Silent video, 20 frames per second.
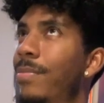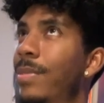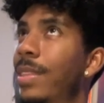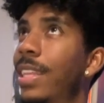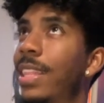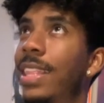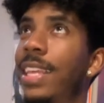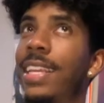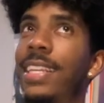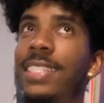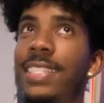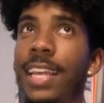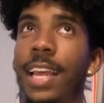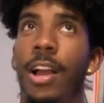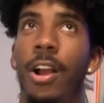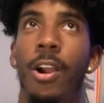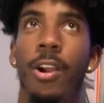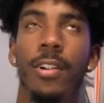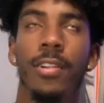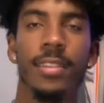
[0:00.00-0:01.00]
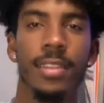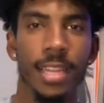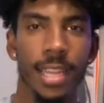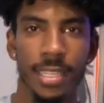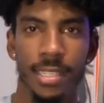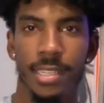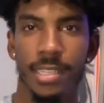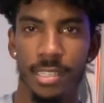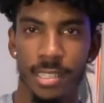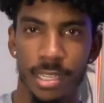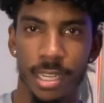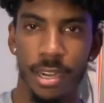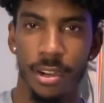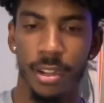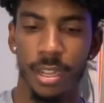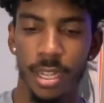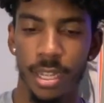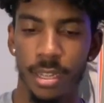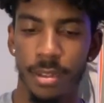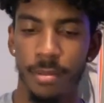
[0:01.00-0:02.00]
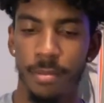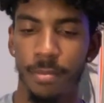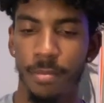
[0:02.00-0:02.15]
the things that aren't necessary